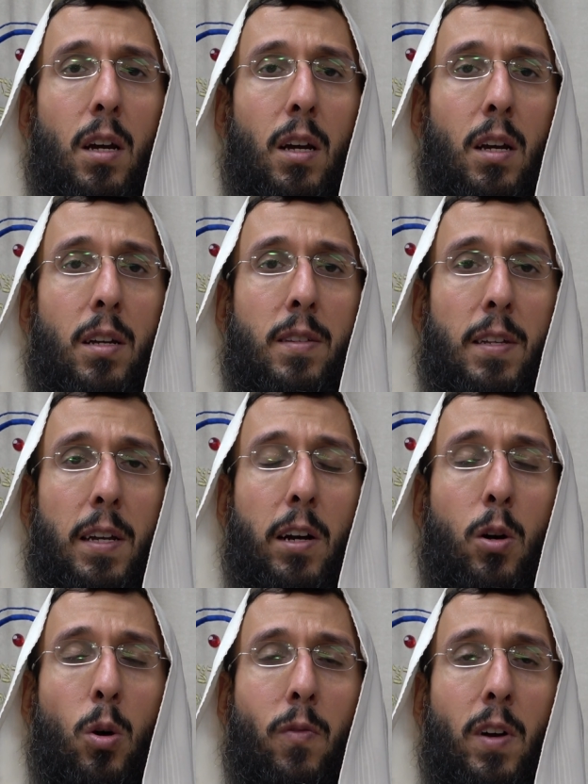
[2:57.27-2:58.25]
is
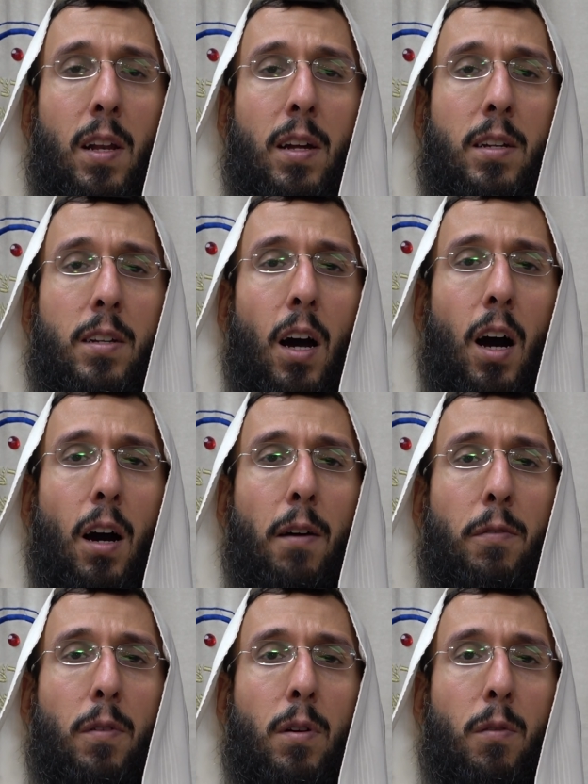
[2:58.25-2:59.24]
equivalent
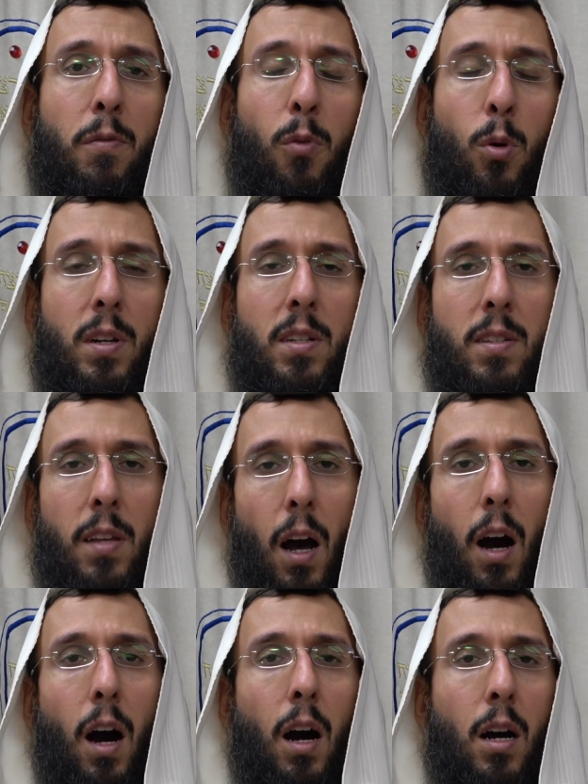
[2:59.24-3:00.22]
of 40
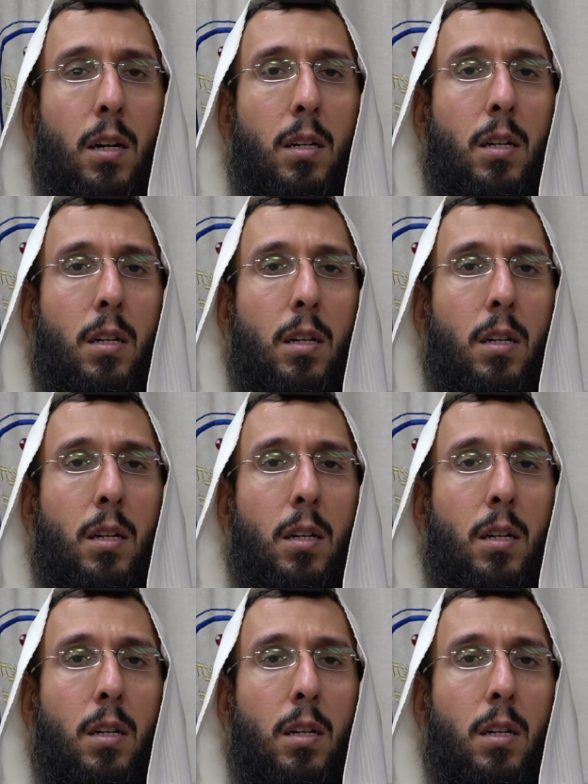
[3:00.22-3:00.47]
sa'ah.